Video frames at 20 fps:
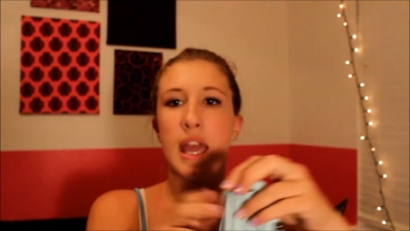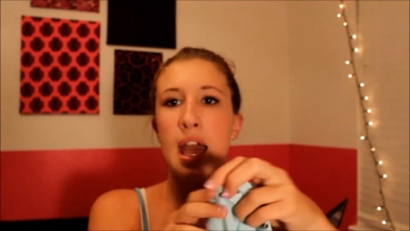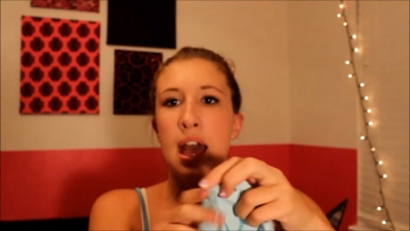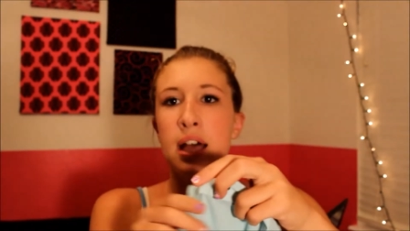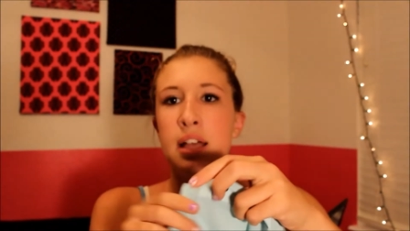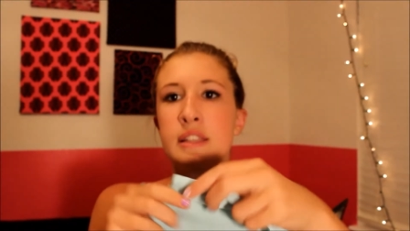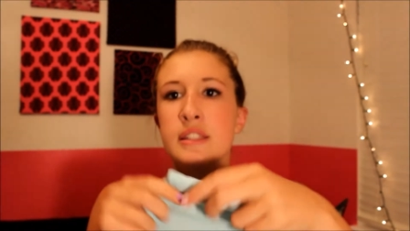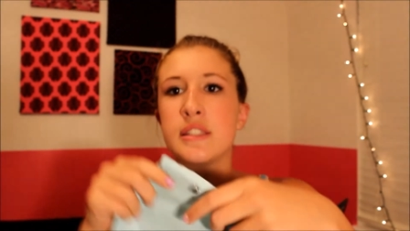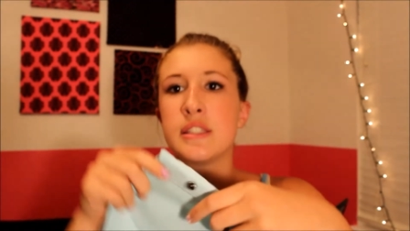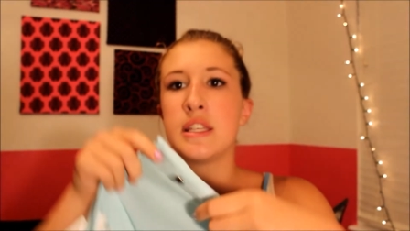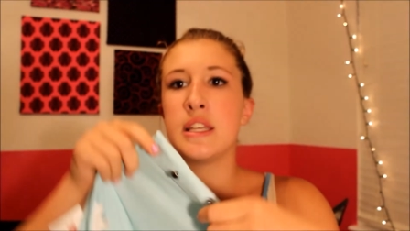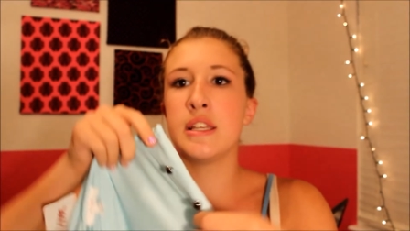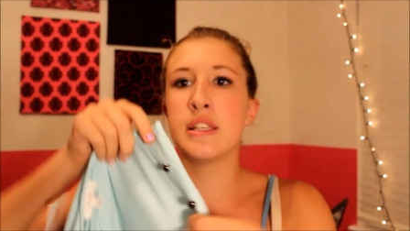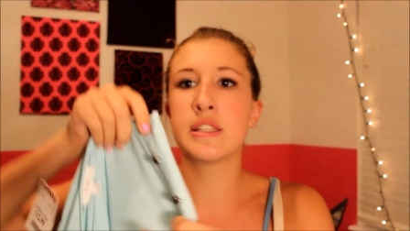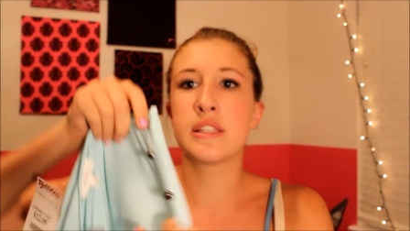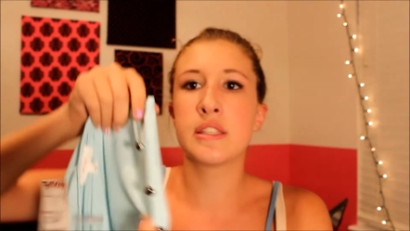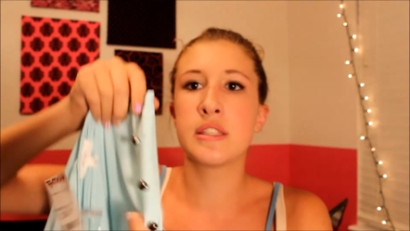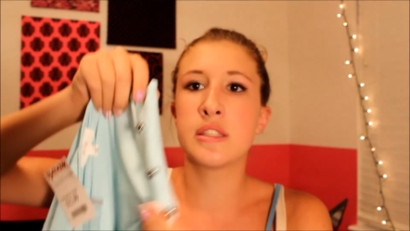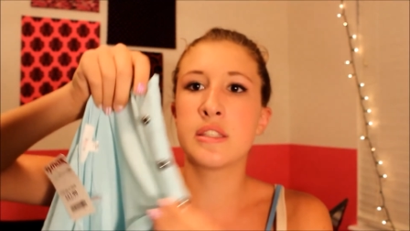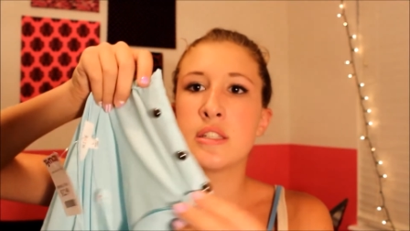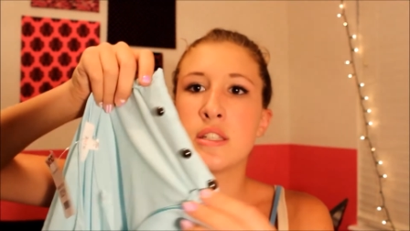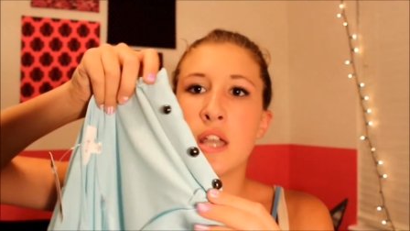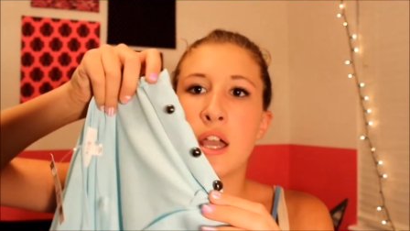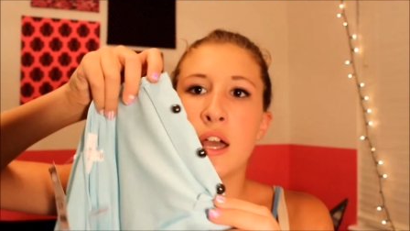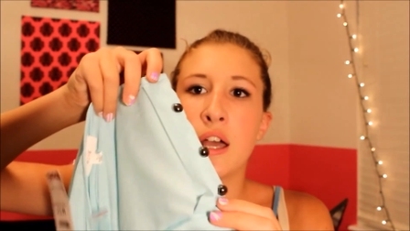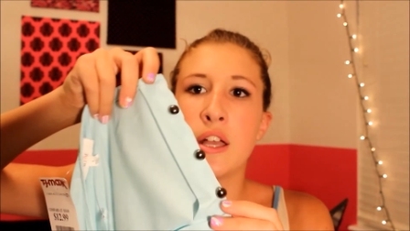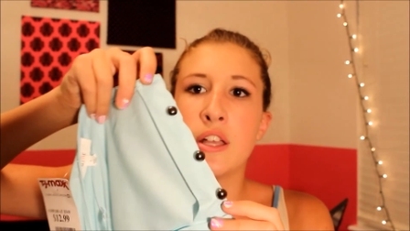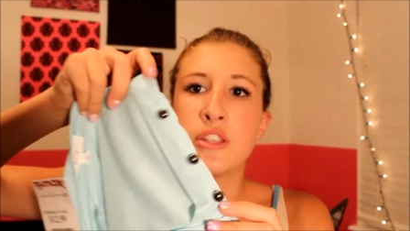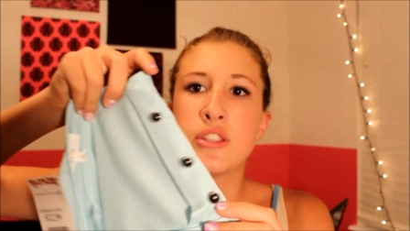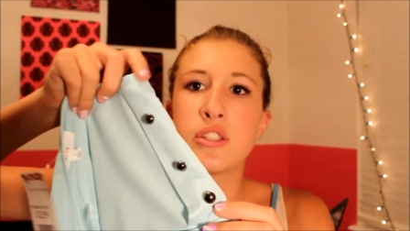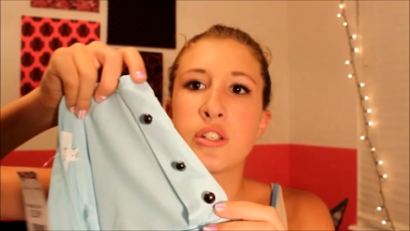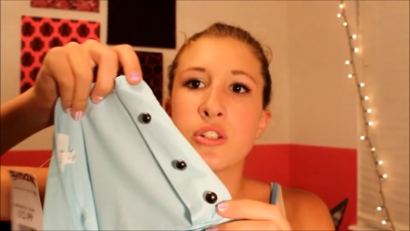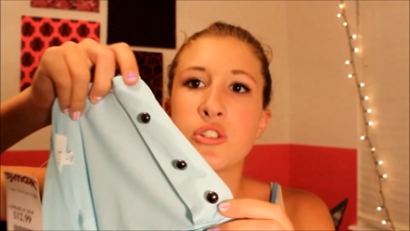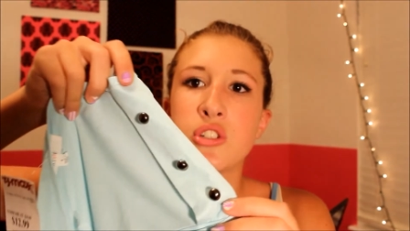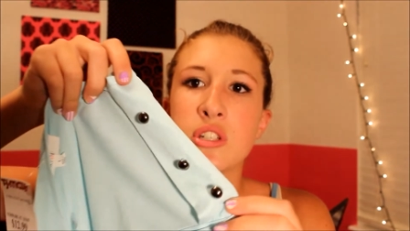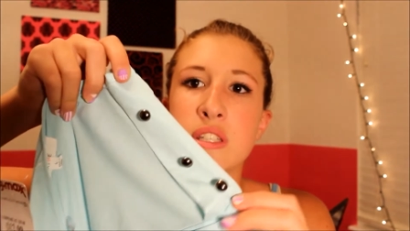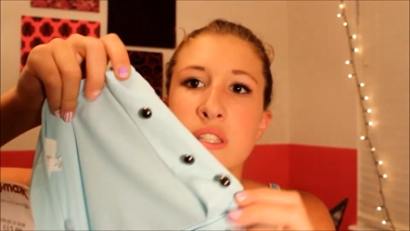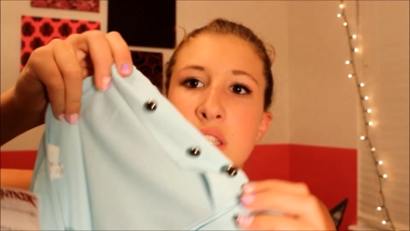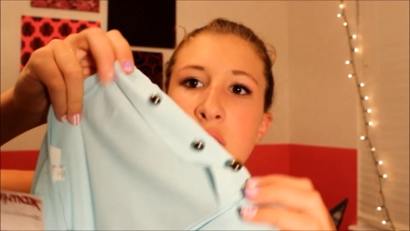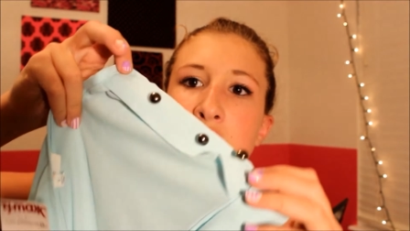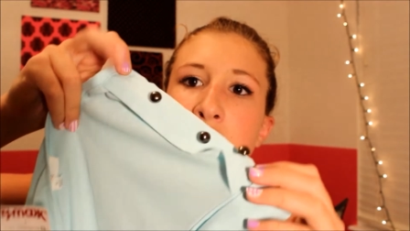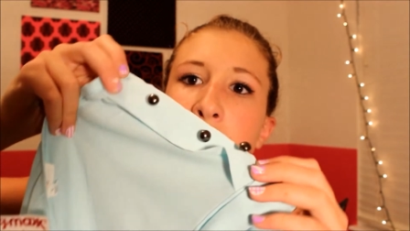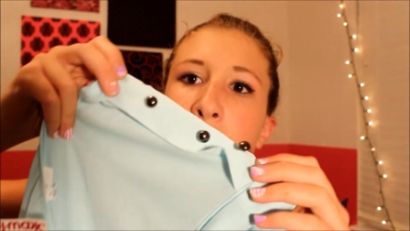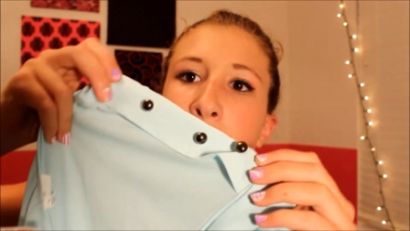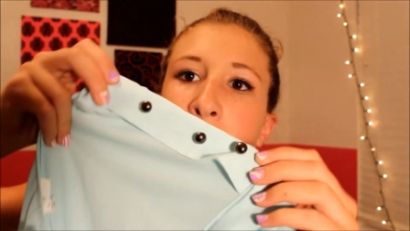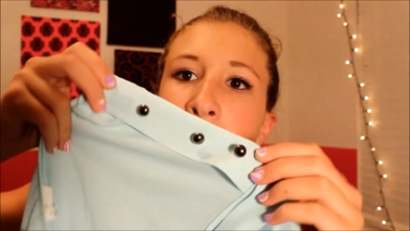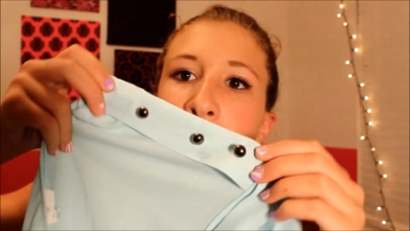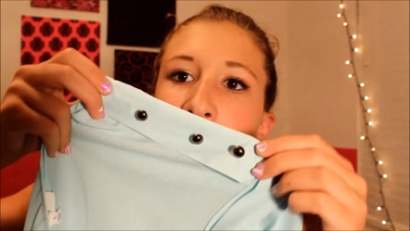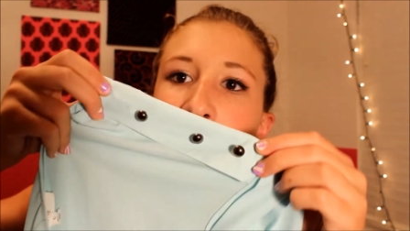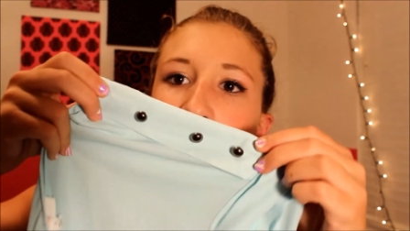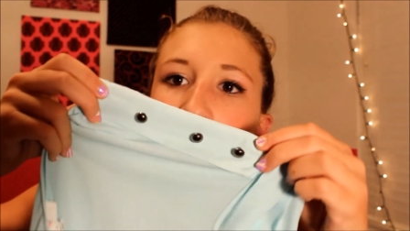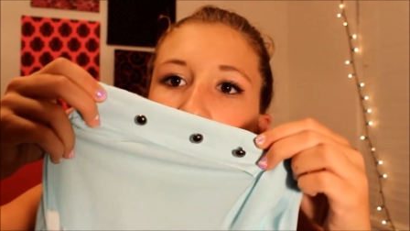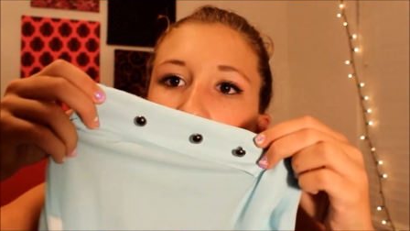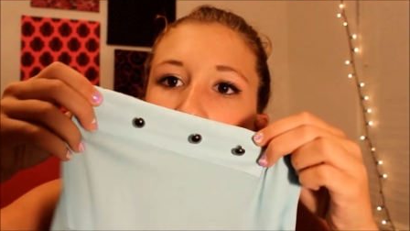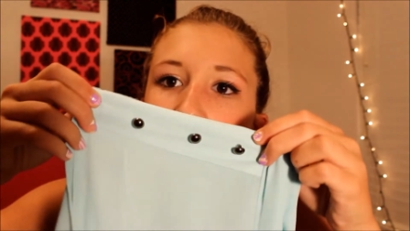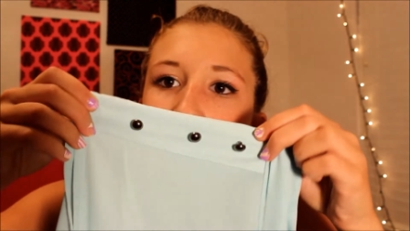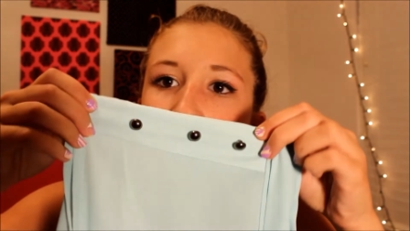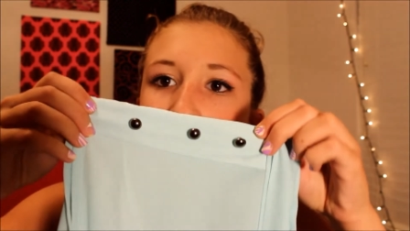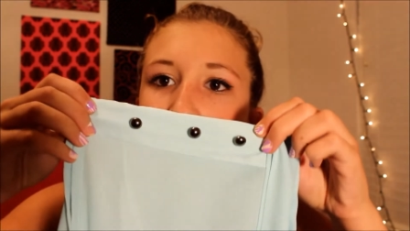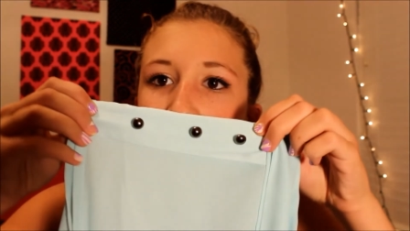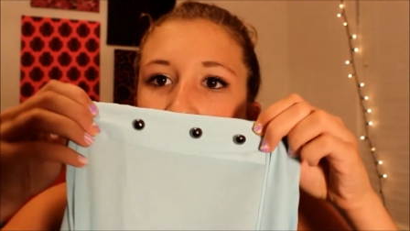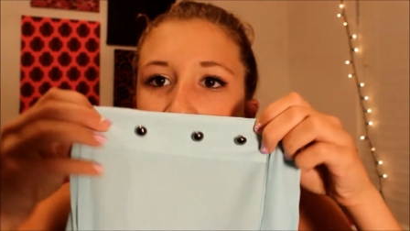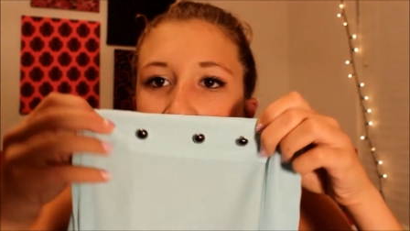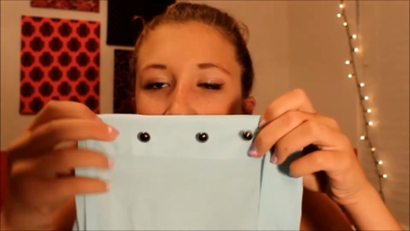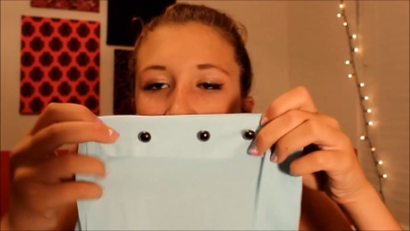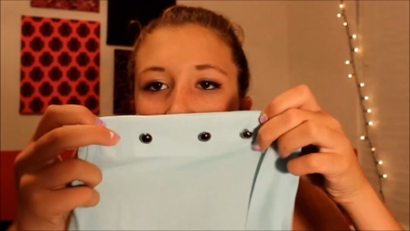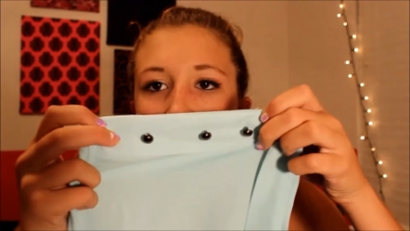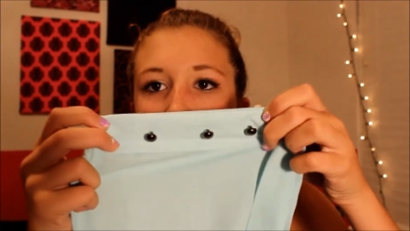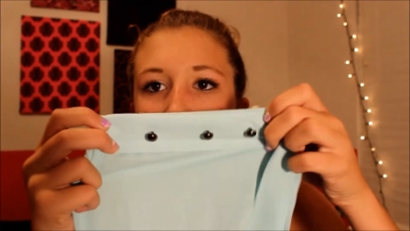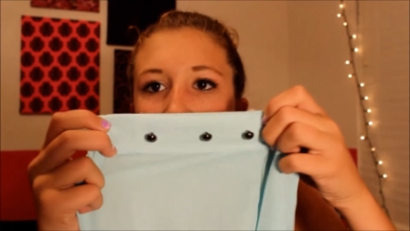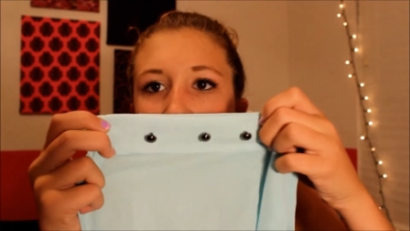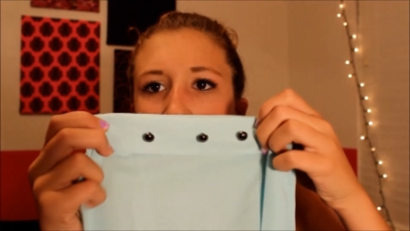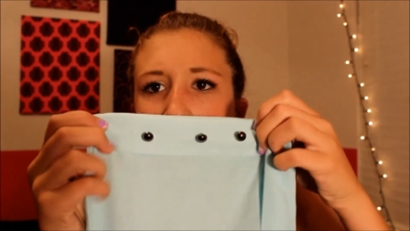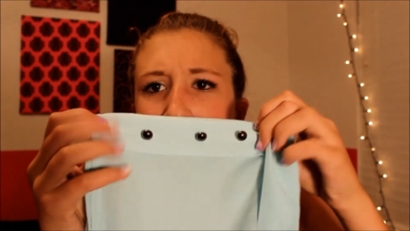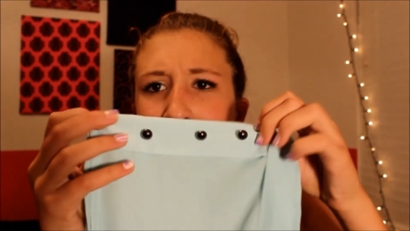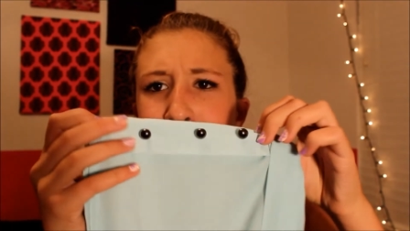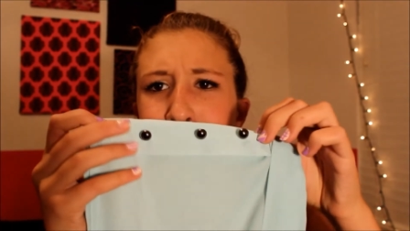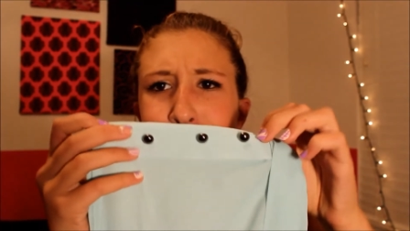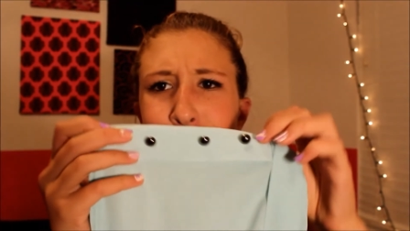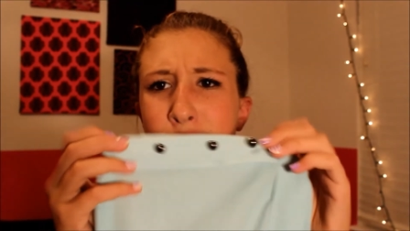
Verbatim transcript: It has these studs. They're just, they're not really studs, but just kind of